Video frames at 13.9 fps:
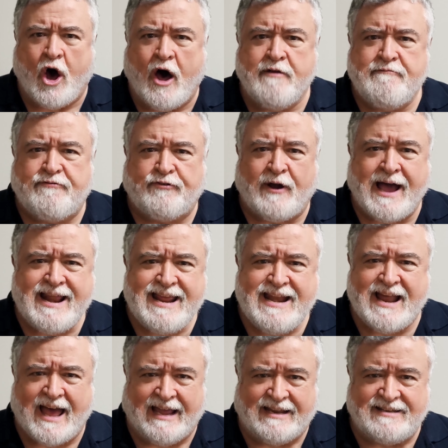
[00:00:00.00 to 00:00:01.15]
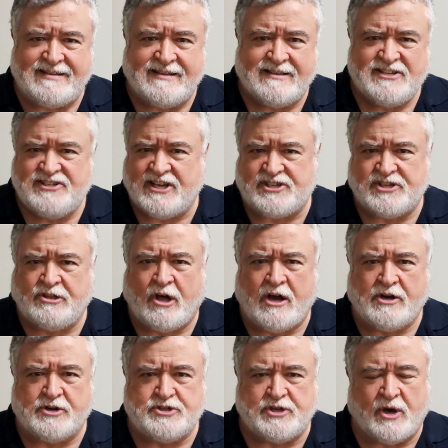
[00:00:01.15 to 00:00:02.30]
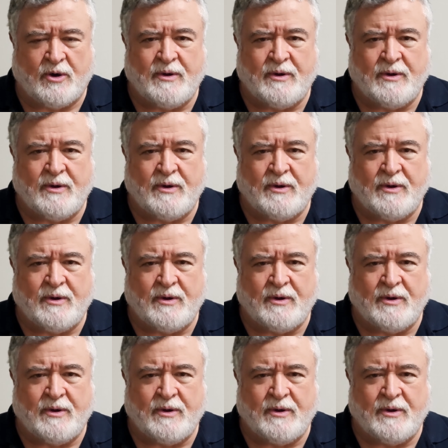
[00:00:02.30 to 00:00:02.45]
On Friday night, 6 o'clock or so,